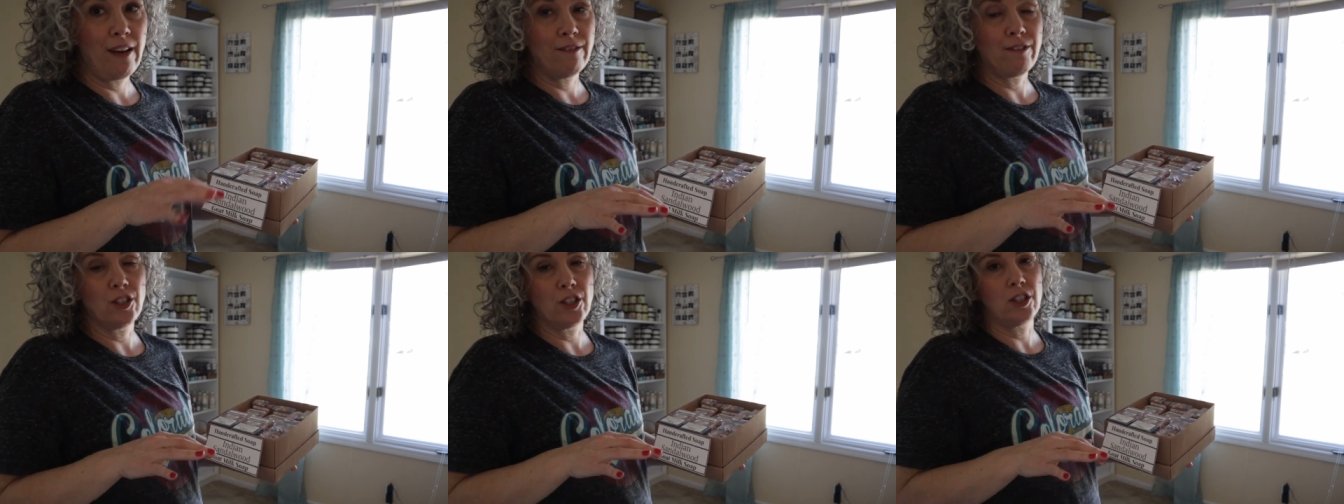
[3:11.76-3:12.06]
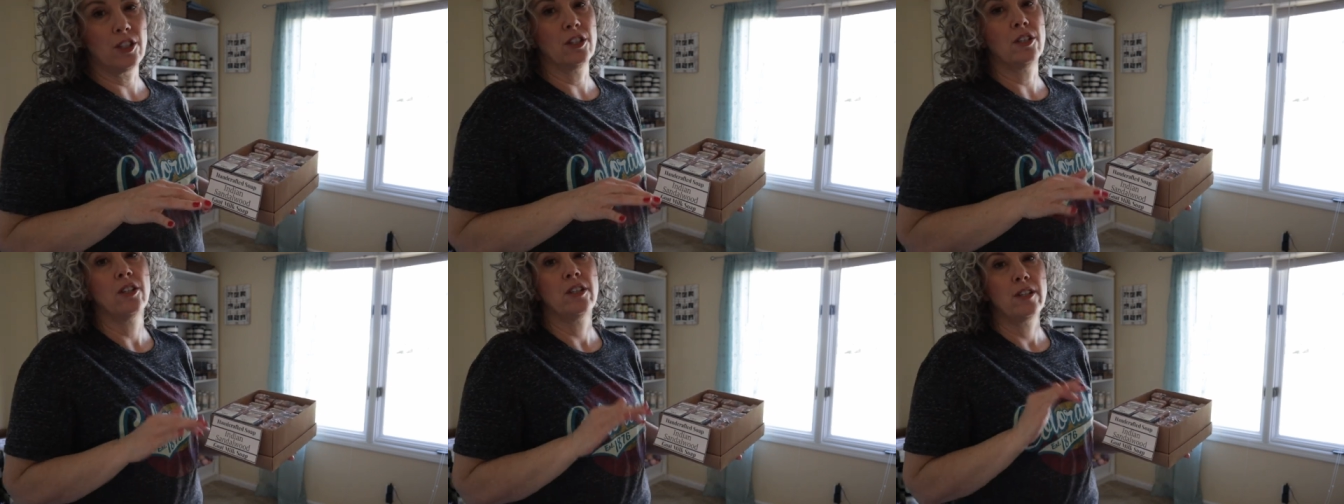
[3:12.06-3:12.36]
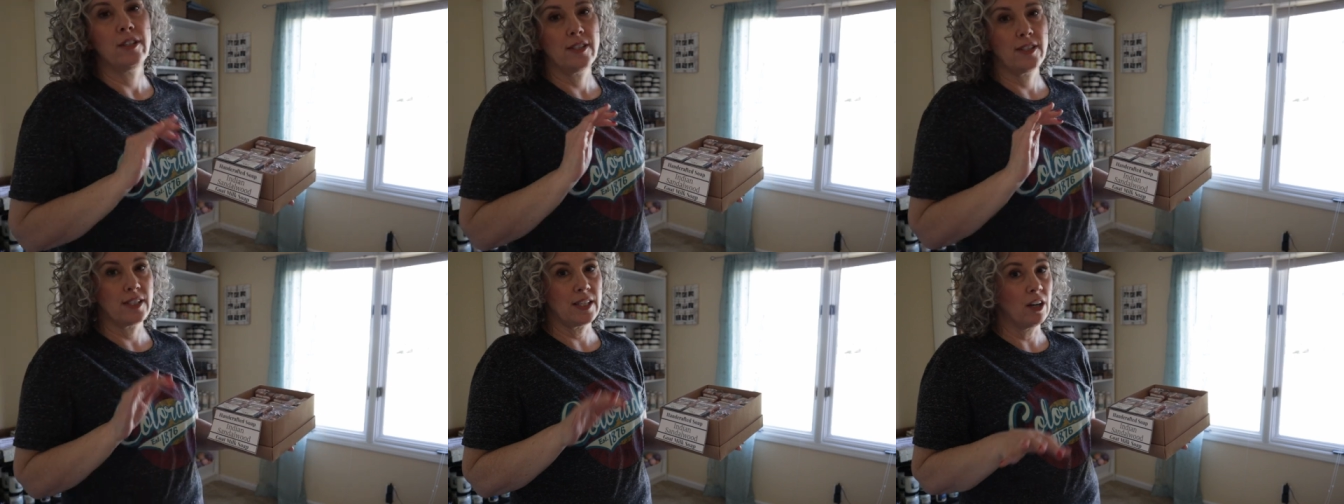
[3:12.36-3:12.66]
ever
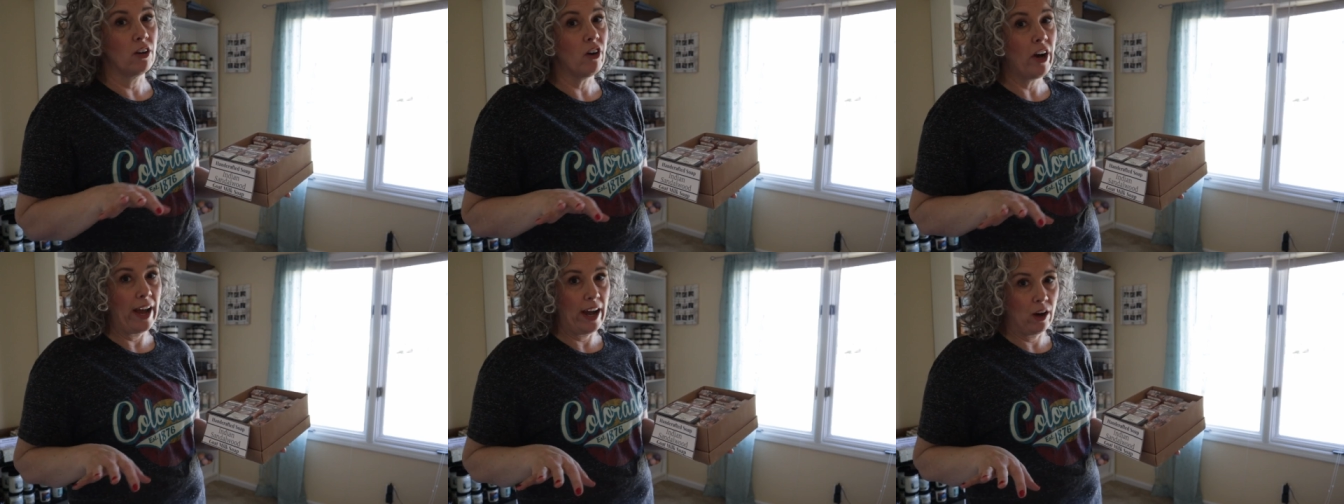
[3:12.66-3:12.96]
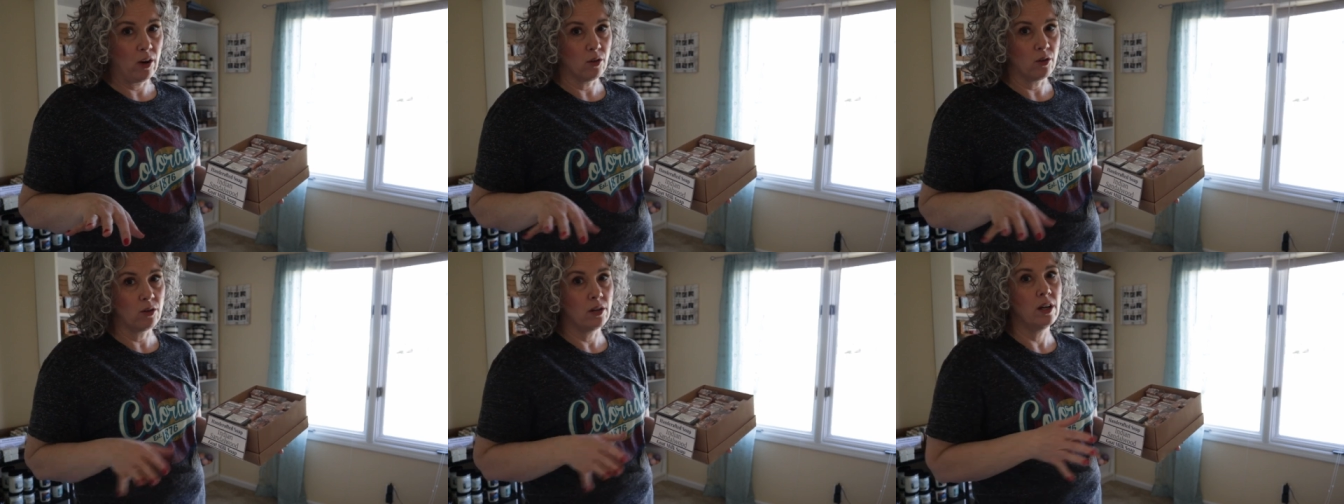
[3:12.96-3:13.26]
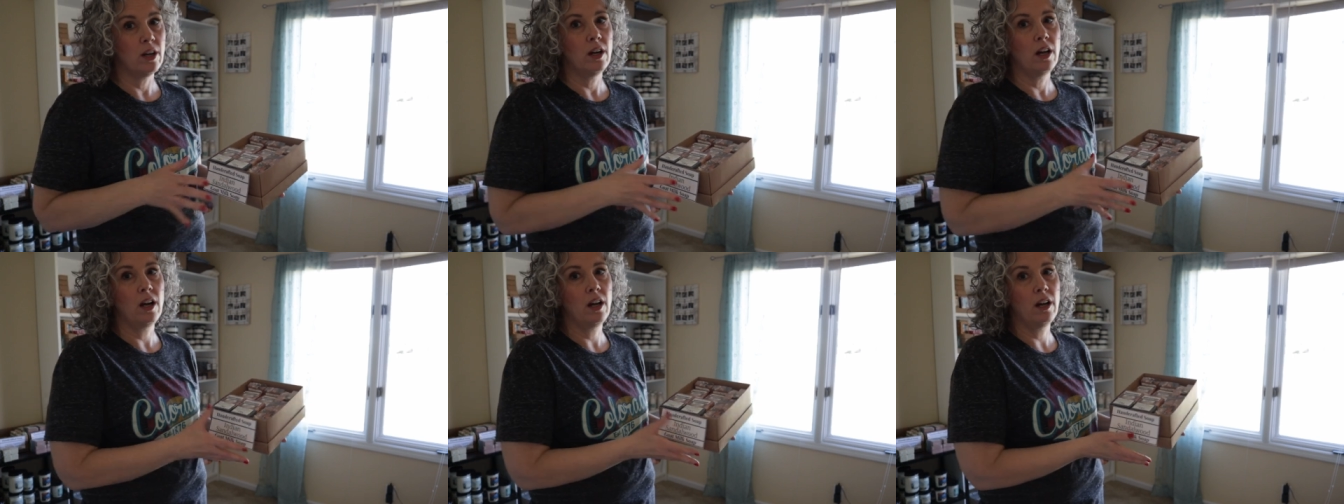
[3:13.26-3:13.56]
sell out
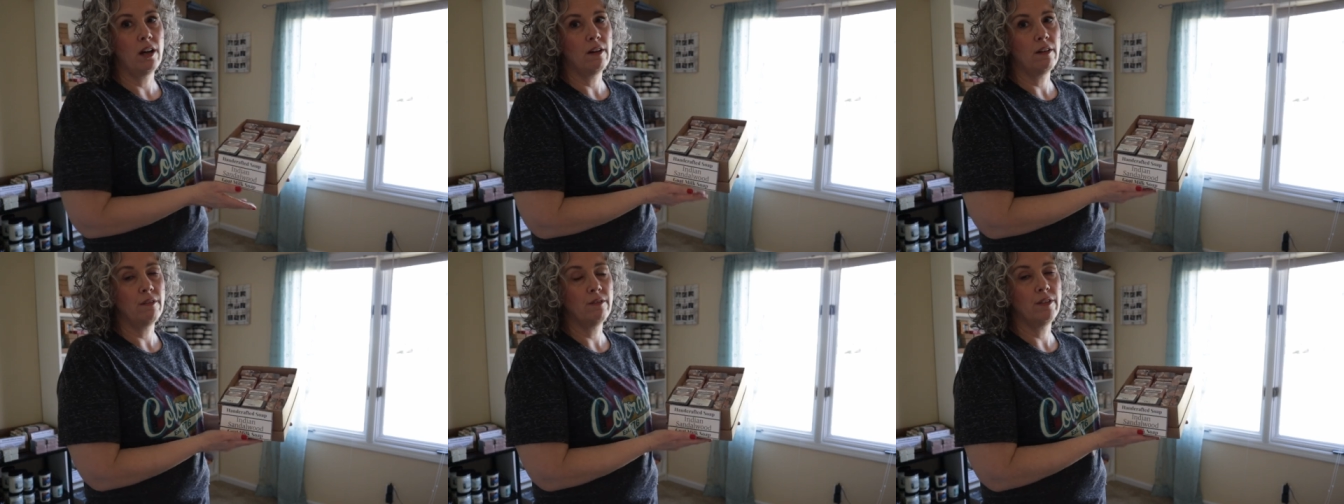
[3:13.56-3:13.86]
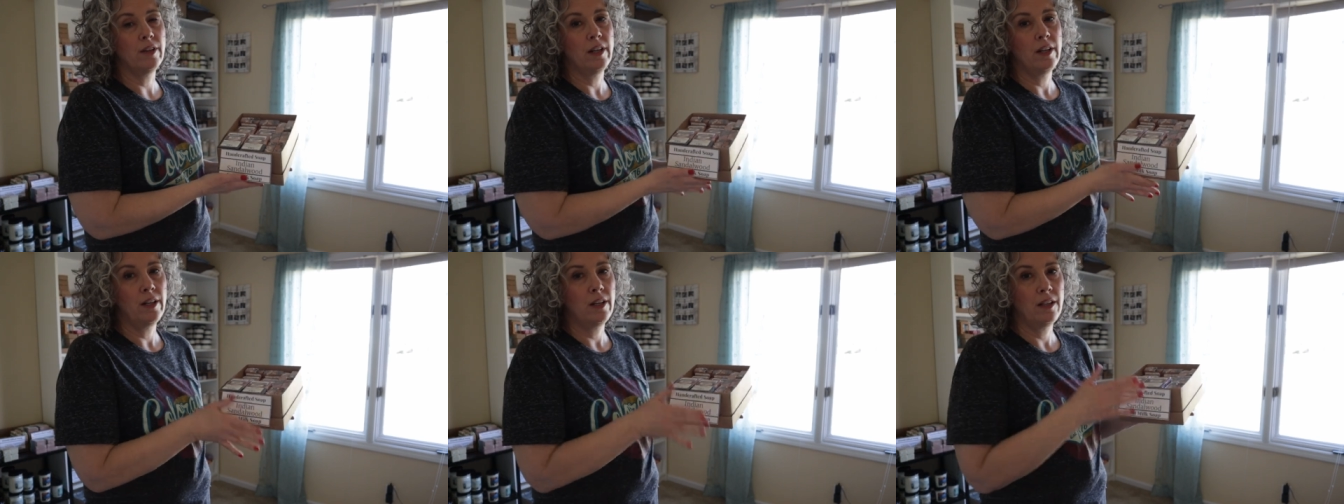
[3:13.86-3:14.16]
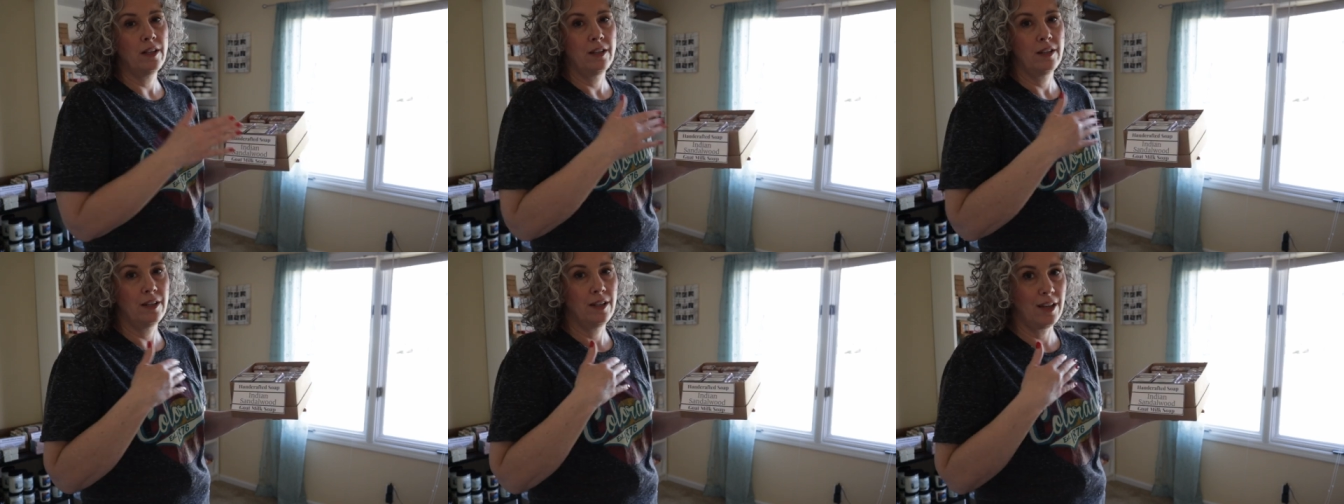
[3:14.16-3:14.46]
of
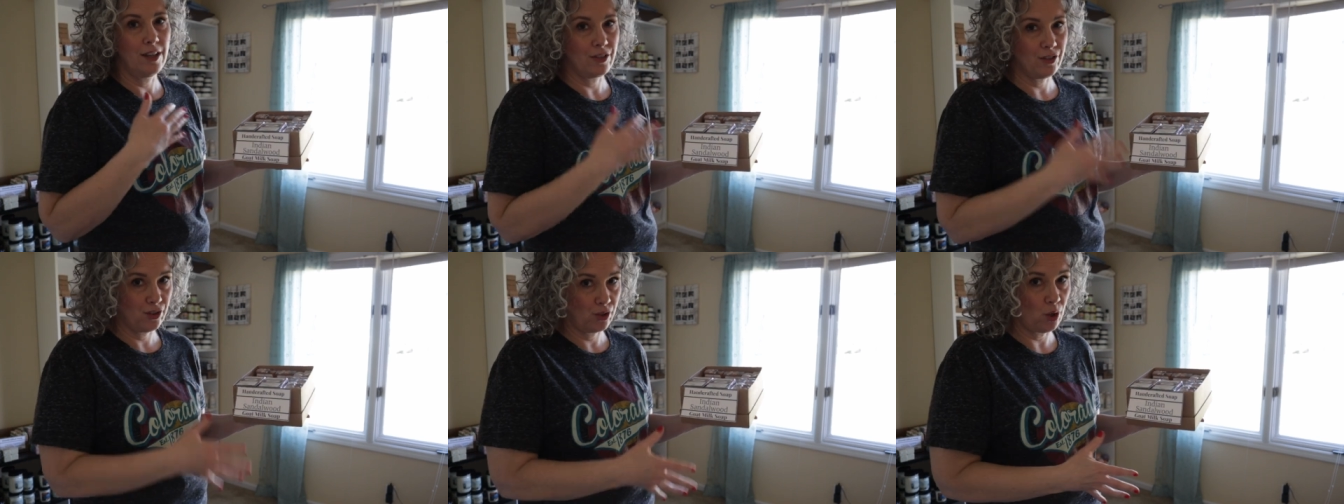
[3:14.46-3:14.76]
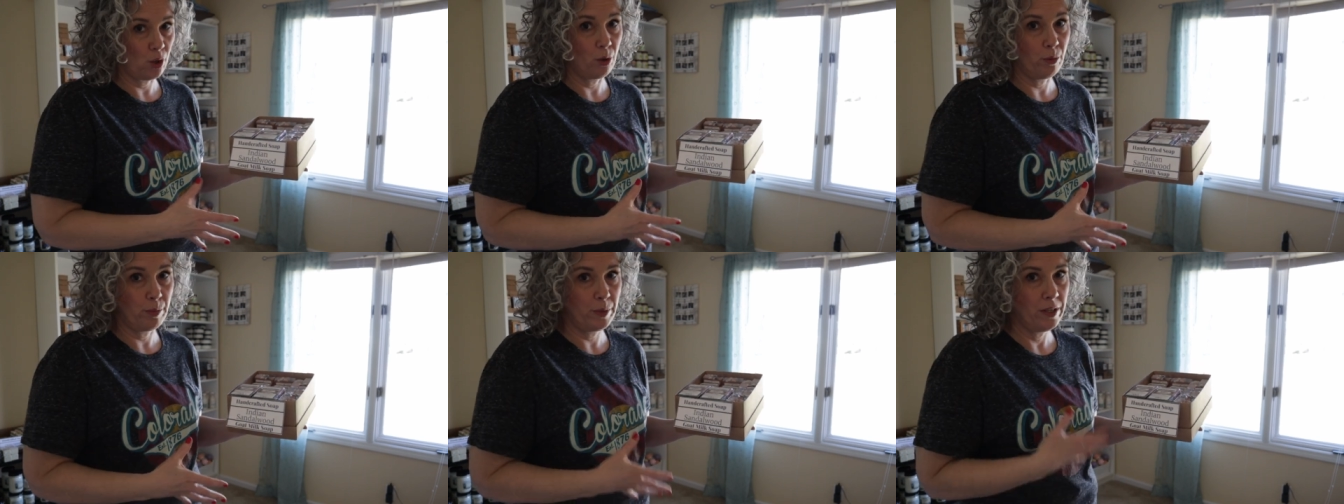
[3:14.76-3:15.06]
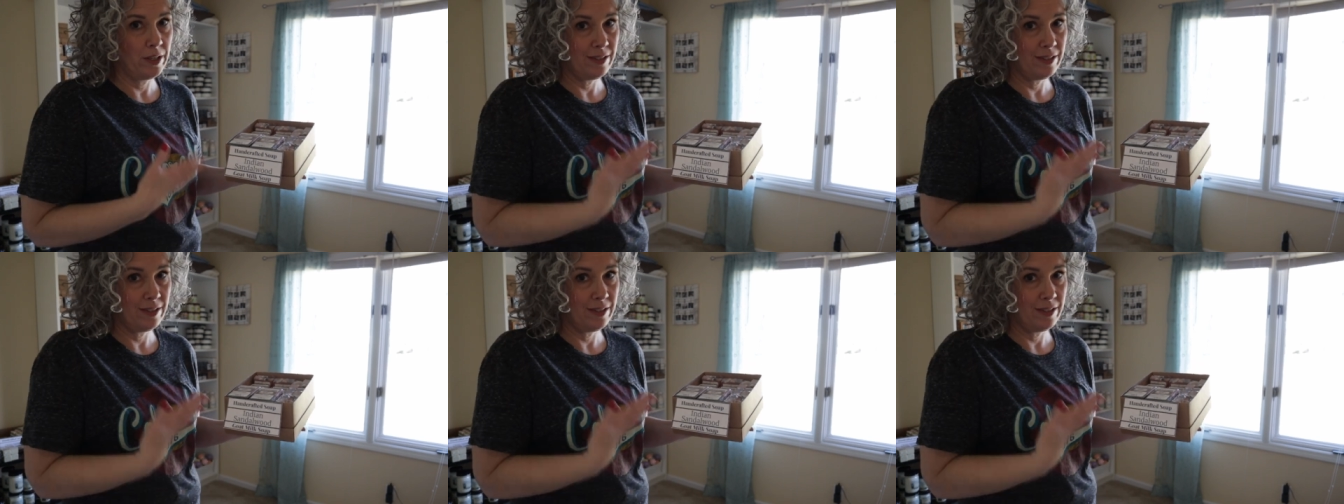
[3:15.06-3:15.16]
a soap